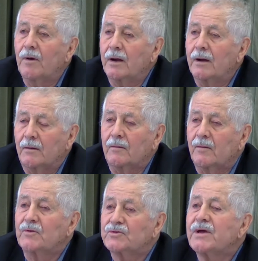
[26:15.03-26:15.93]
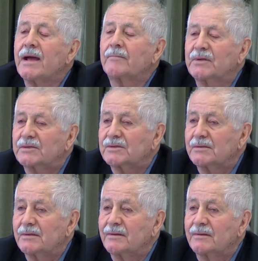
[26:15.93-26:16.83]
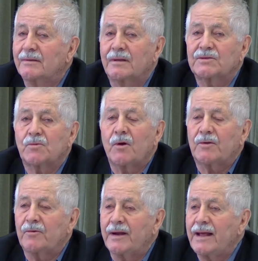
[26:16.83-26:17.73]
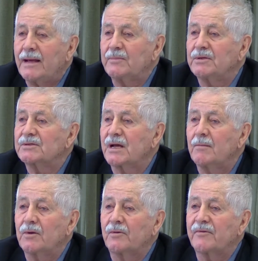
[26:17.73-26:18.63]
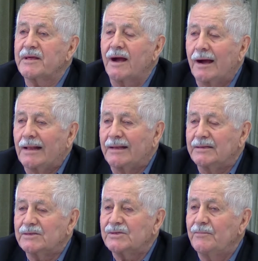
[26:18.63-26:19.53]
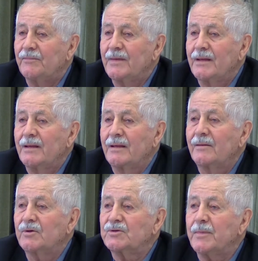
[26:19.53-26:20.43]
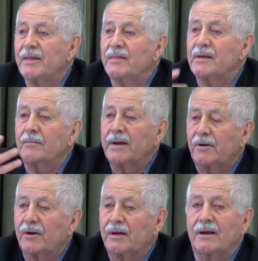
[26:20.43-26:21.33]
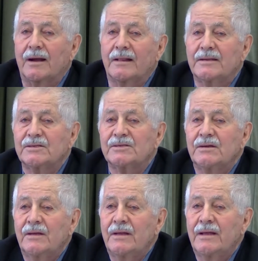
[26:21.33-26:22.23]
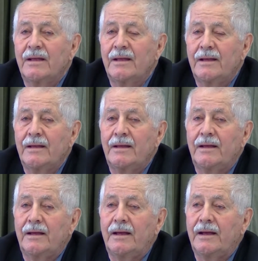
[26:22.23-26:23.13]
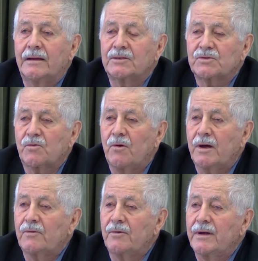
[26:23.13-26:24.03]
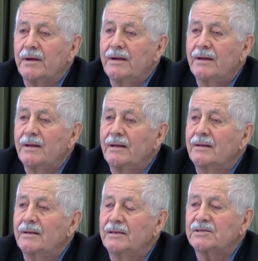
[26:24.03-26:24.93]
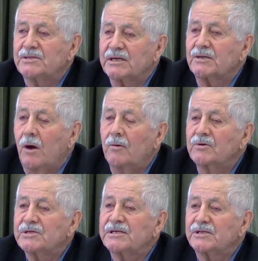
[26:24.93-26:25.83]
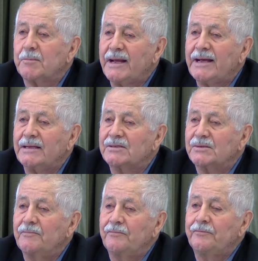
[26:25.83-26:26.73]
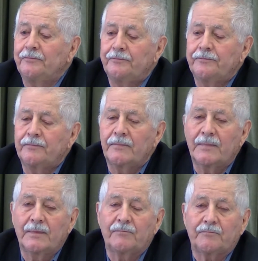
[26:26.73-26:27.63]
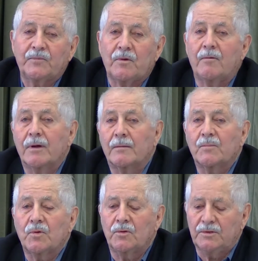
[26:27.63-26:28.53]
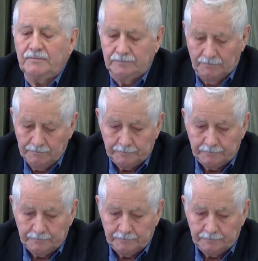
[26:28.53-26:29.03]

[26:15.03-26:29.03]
well, there's Hampdens, the squadron of Hampdens coming over the islands, which meant the American islands, and a squadron is six, always six planes. So I went, told him,